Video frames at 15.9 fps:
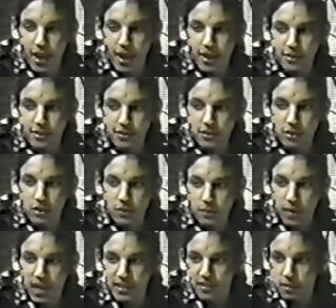And so you
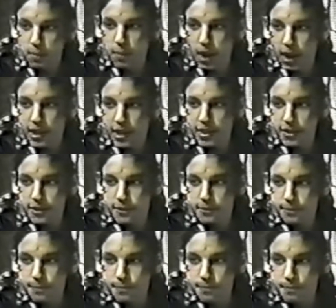find somebody
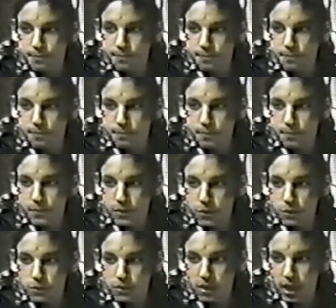
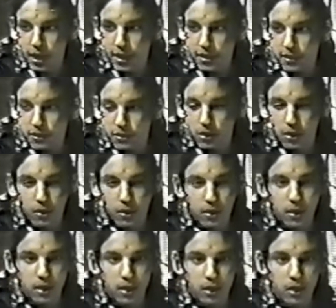who's like,
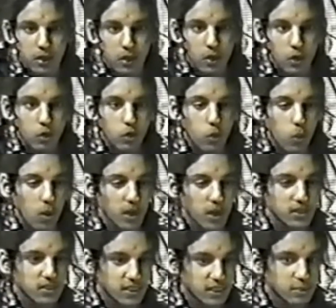who
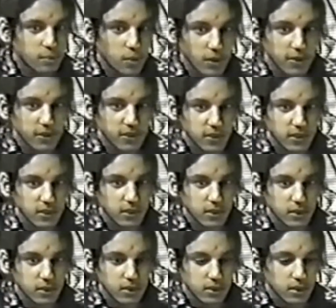wants this
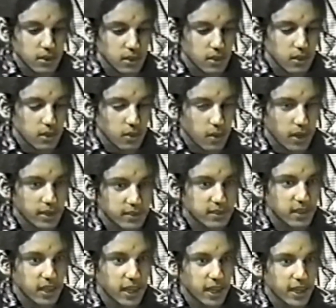person. All right,
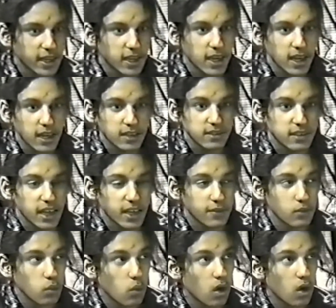so it's
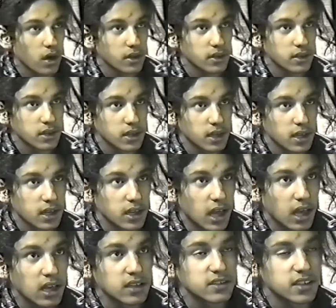like if you want
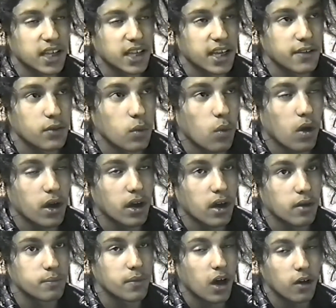
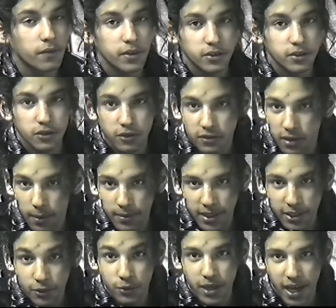Elvis or
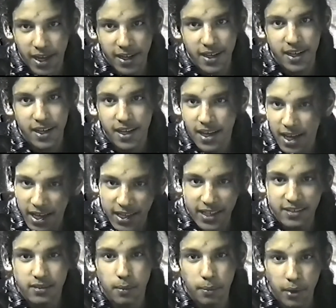something, you get at
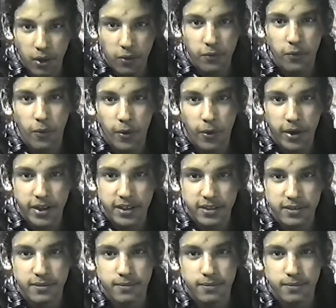least $1 million for it.